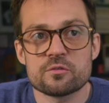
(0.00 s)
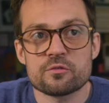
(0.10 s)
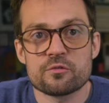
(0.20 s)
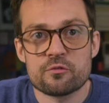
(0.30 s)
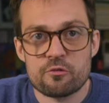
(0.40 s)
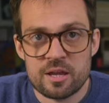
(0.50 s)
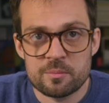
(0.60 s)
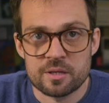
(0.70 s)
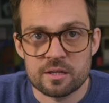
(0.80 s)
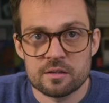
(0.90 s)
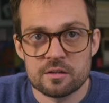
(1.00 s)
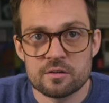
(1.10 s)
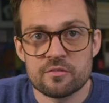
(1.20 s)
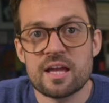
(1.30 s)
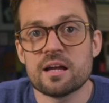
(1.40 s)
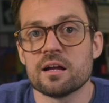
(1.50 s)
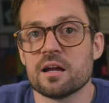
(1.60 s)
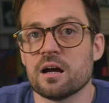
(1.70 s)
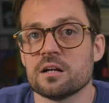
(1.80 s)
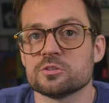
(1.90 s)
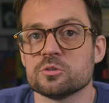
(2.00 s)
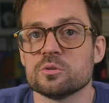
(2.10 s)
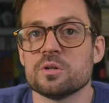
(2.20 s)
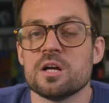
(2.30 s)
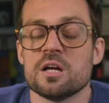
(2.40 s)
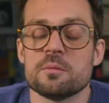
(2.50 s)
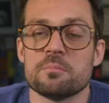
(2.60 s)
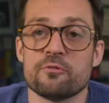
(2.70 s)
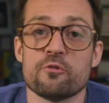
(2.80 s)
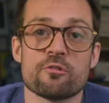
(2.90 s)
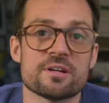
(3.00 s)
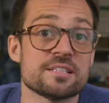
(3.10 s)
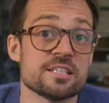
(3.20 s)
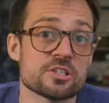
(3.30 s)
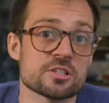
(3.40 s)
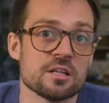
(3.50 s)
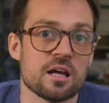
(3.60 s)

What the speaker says: framing of AI art, or before it, digital